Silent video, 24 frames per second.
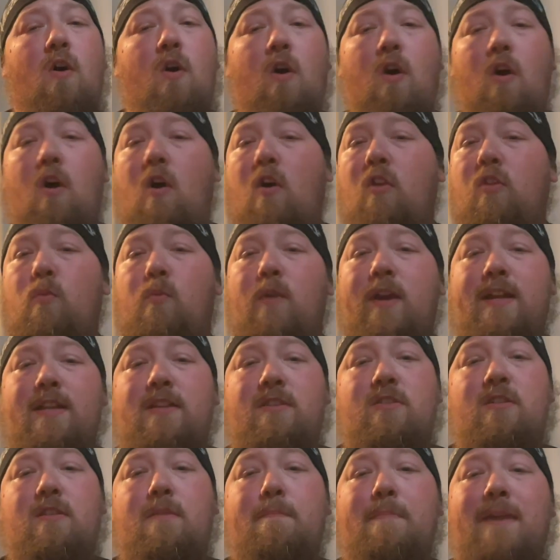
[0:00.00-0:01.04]
all the way
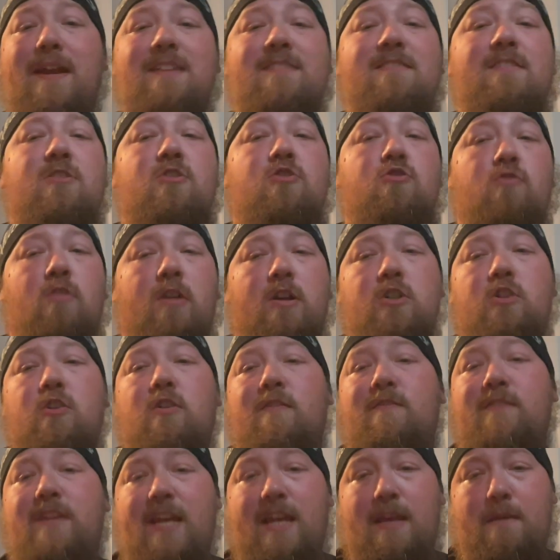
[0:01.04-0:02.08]
to the basic structure
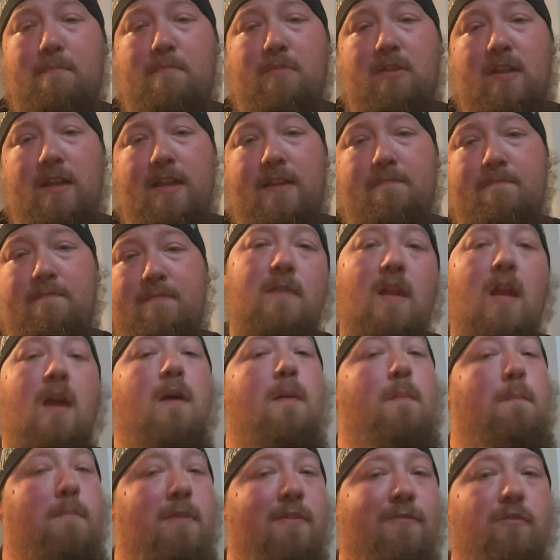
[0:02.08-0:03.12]
of gameplay.
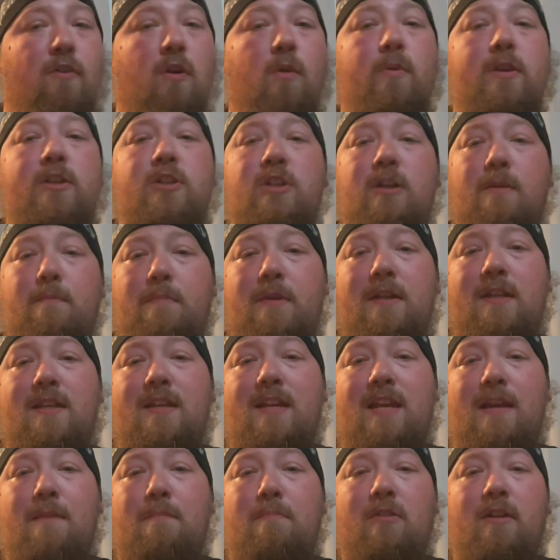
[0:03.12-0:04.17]
Before we jump into
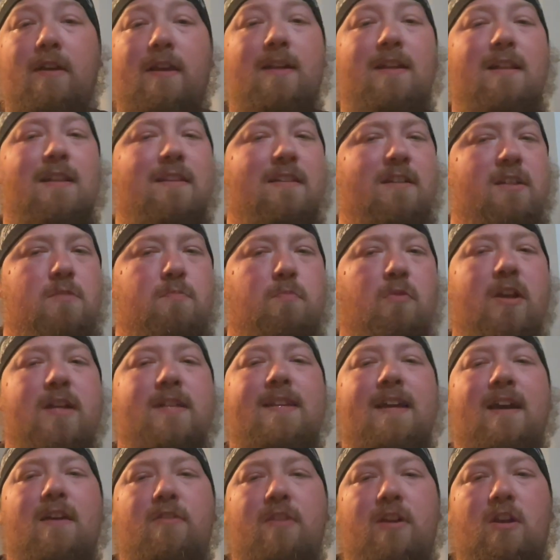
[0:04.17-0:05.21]
gameplay, let's break
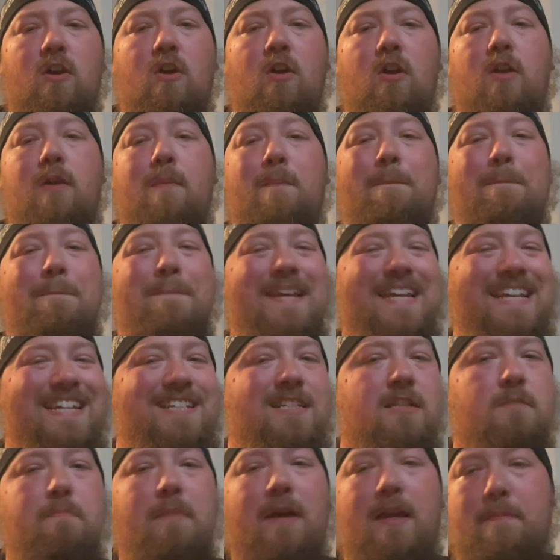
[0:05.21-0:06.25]
down the card
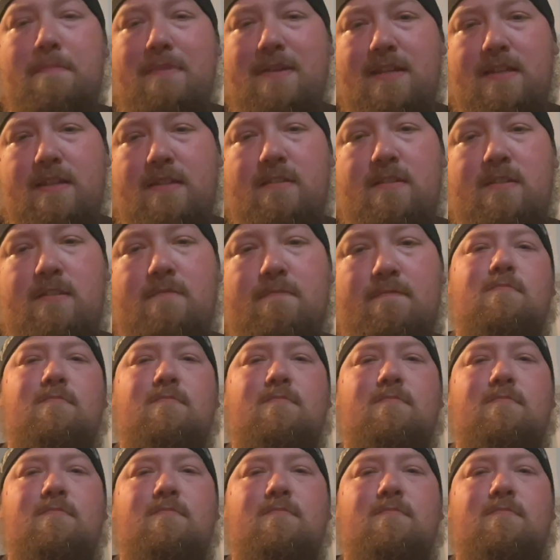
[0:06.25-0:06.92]
piece by piece.